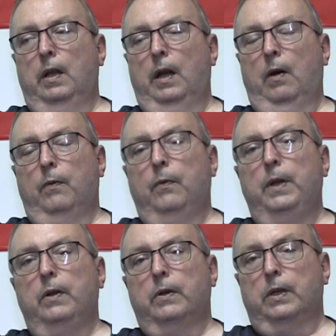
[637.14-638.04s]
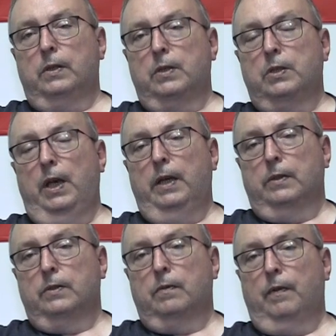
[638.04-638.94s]
Now, if we look at the
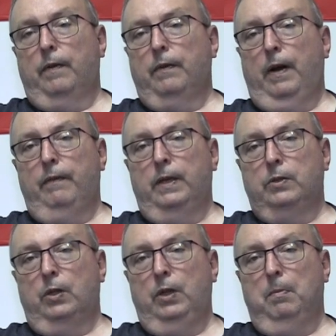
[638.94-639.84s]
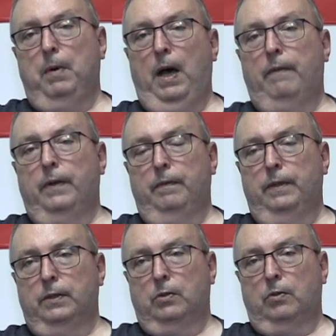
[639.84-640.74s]
sales, remember I mentioned the Obama
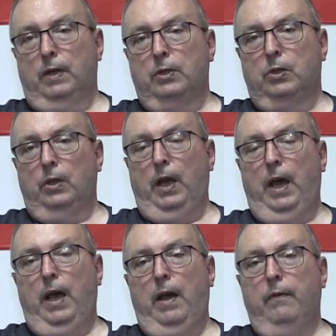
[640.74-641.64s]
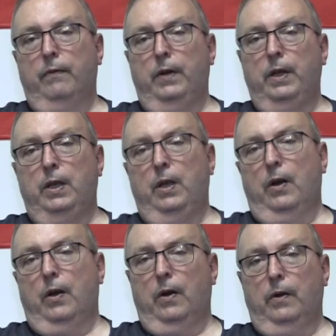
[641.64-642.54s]
administration. Every
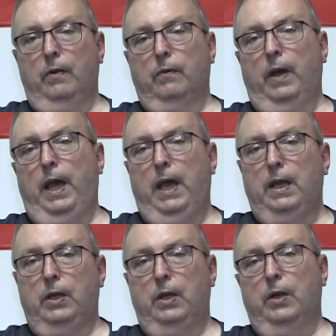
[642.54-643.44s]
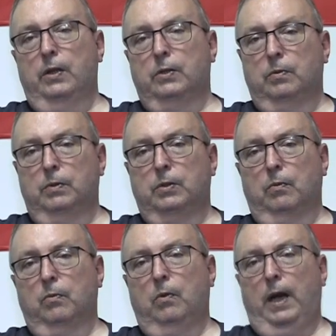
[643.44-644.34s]
year in 08 years was a
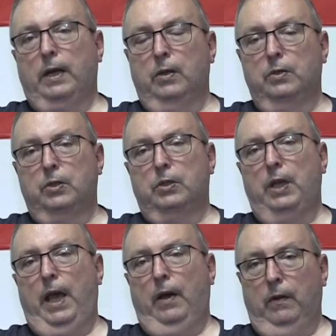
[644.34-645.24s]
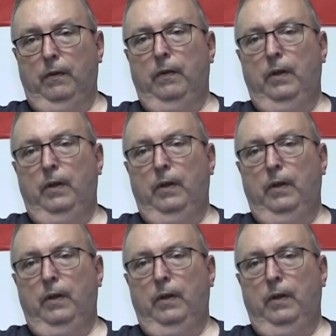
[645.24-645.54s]
record sale.